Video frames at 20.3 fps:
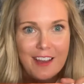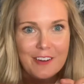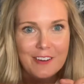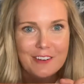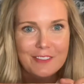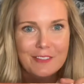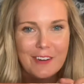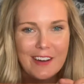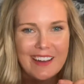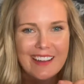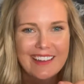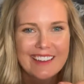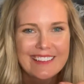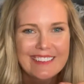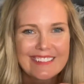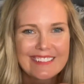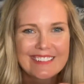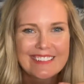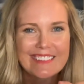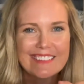1,
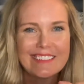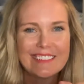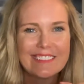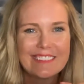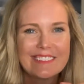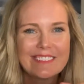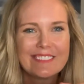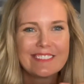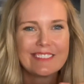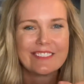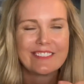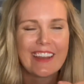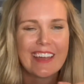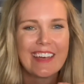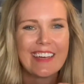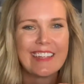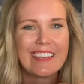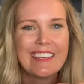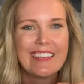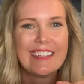2,
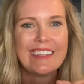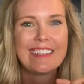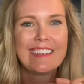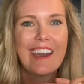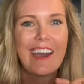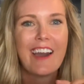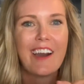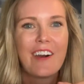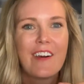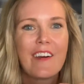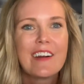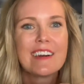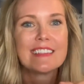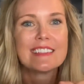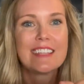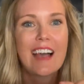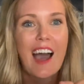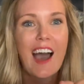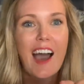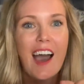ready, go.
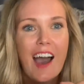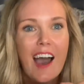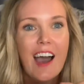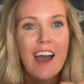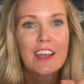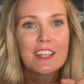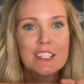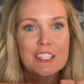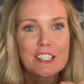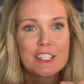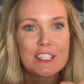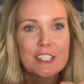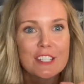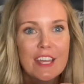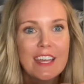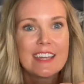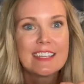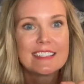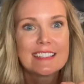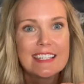Ta, sh,
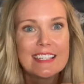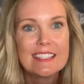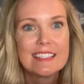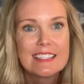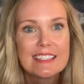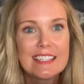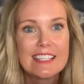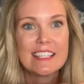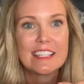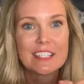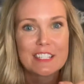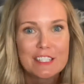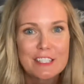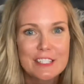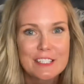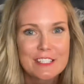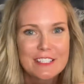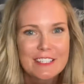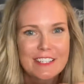ti, ti, sh.